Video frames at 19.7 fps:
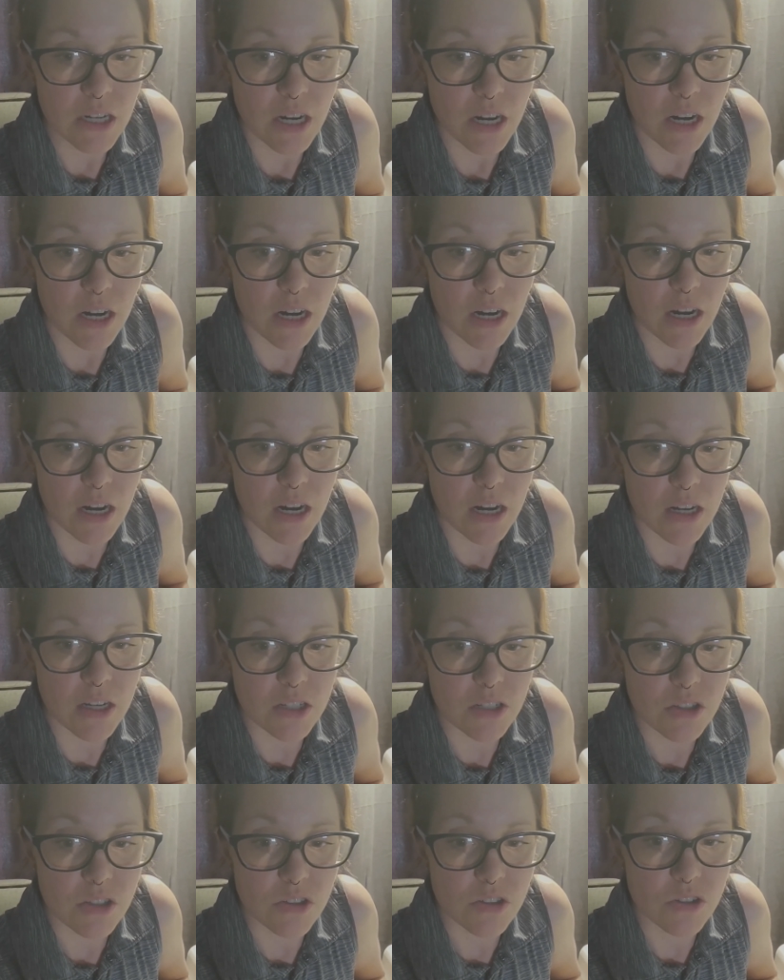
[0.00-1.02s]
Uh,
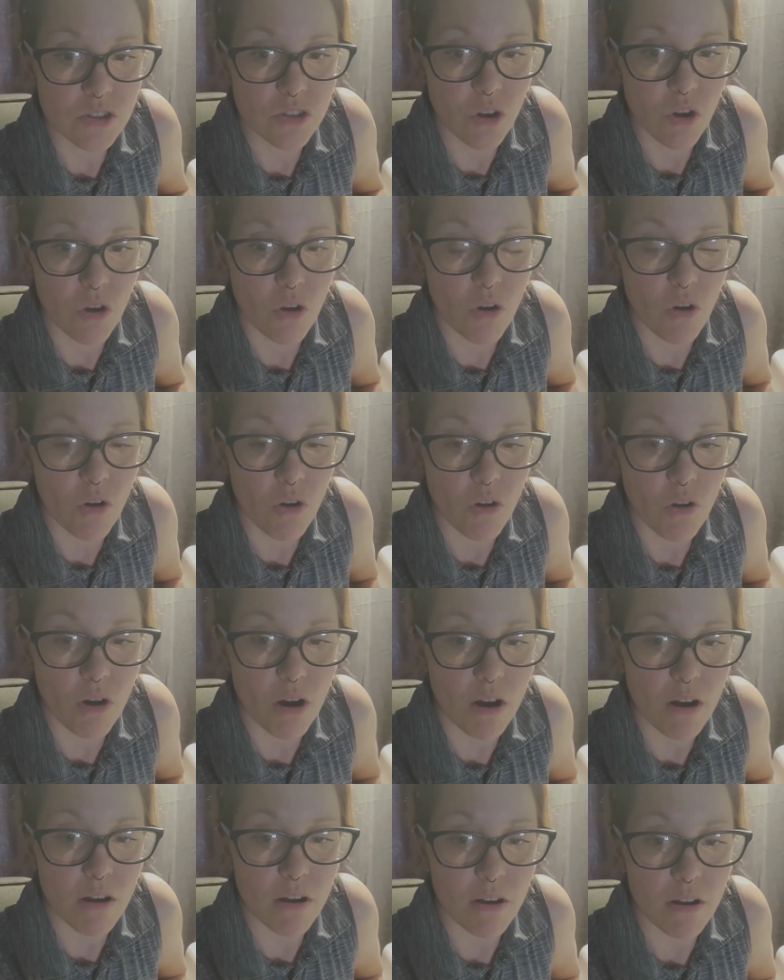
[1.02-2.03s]

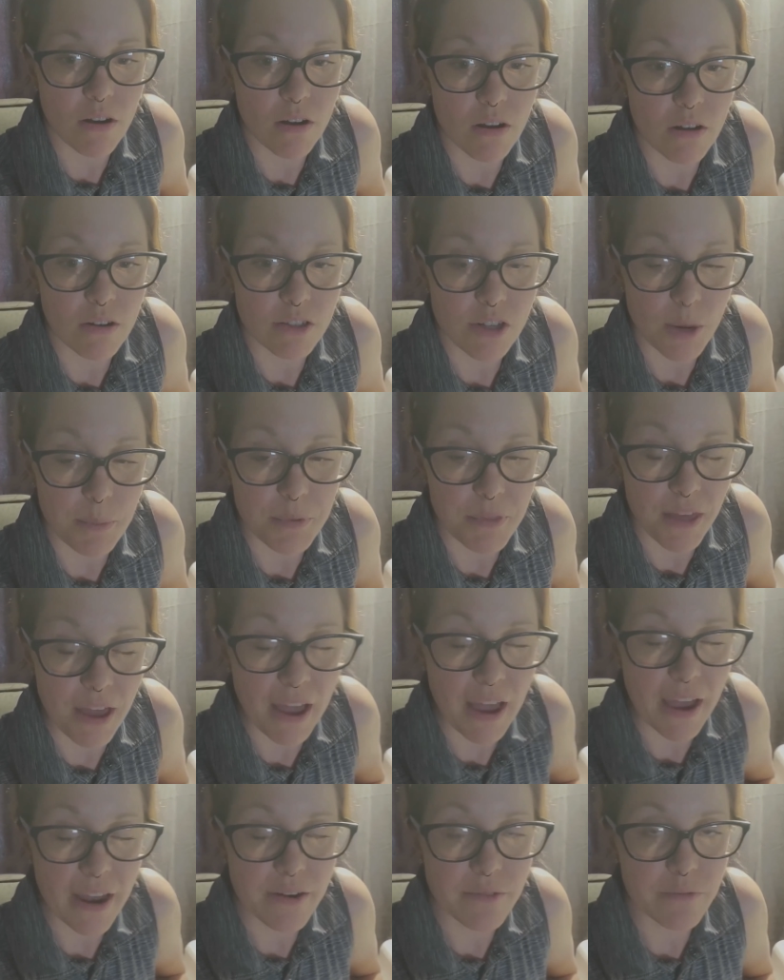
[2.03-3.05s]
so on top of
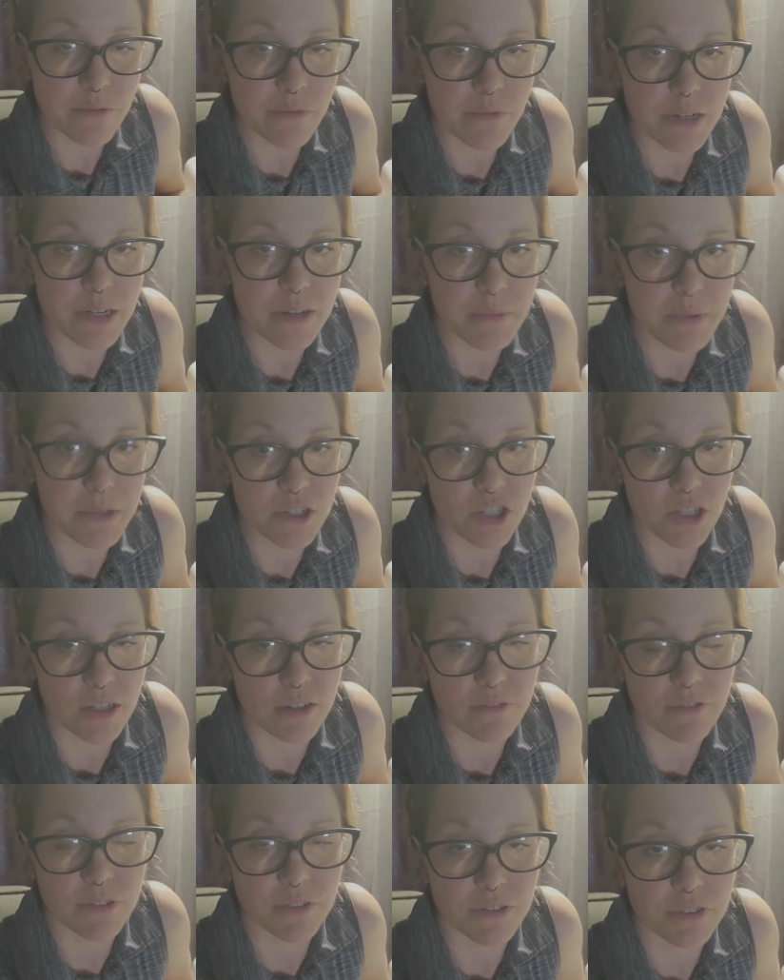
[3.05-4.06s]
that, we've been
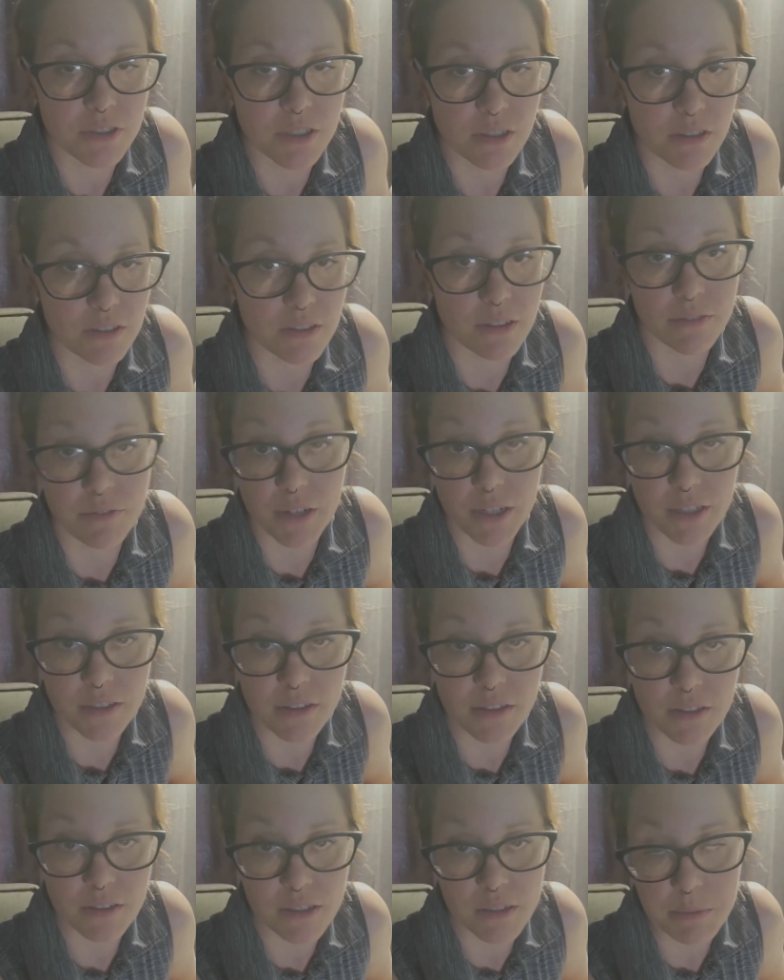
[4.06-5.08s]
checking for fertility
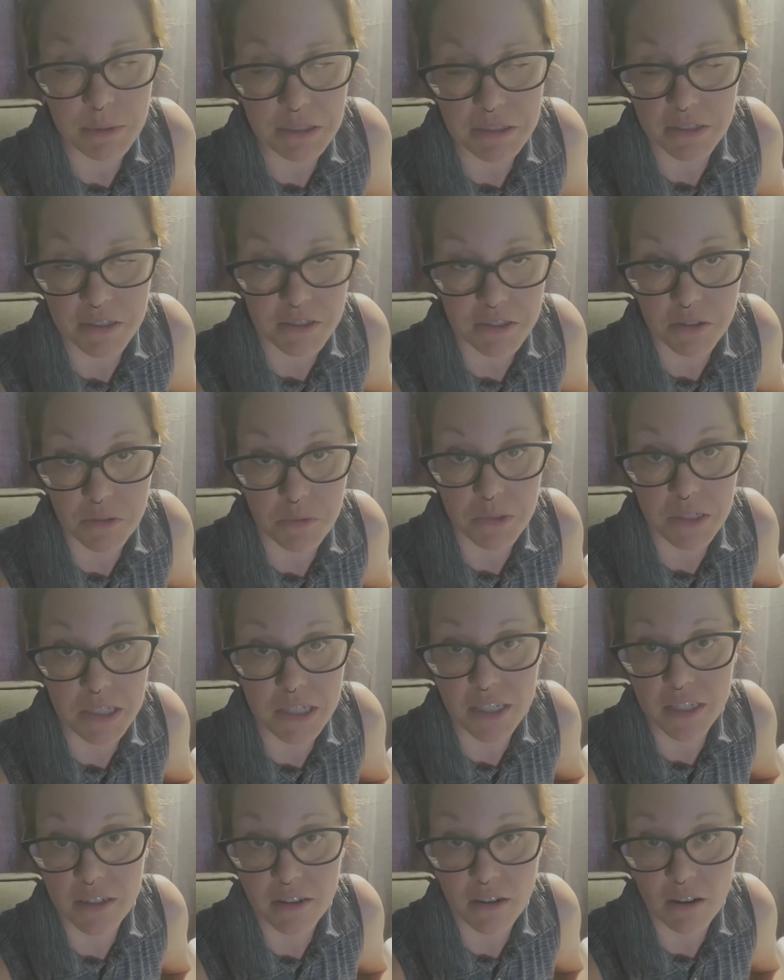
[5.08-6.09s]
regularly because we
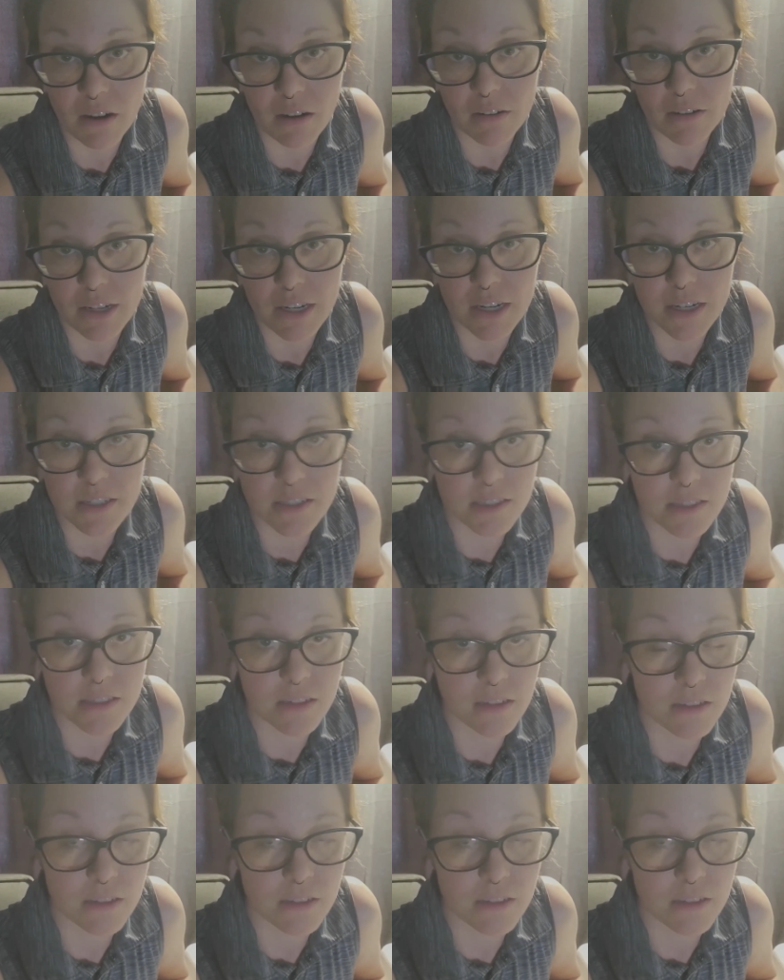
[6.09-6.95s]
eat our eggs.